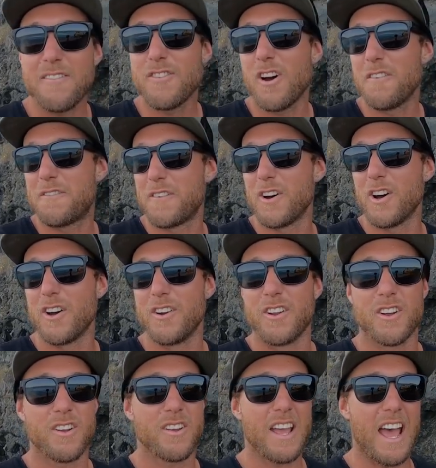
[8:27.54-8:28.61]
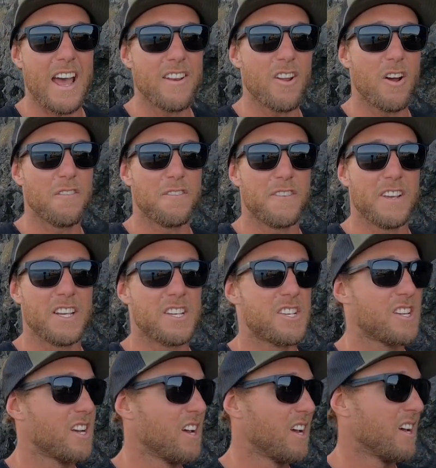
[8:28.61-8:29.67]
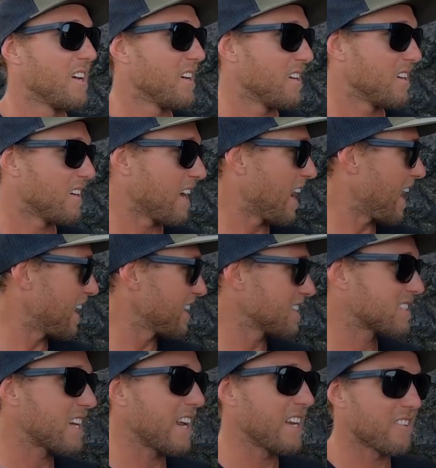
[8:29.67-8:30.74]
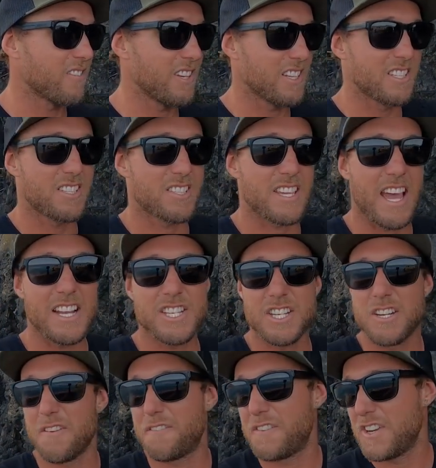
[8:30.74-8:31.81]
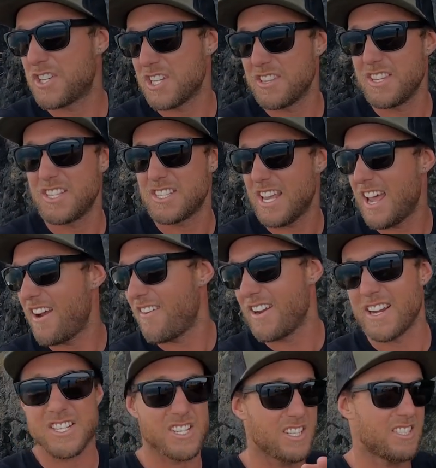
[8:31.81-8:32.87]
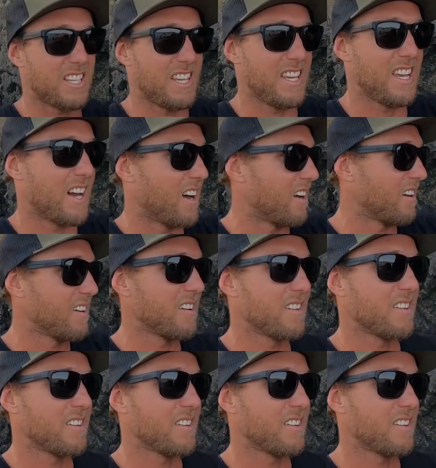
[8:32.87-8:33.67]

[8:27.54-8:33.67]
have no food and no fish, and it's getting really sketchy to fish in this area just here.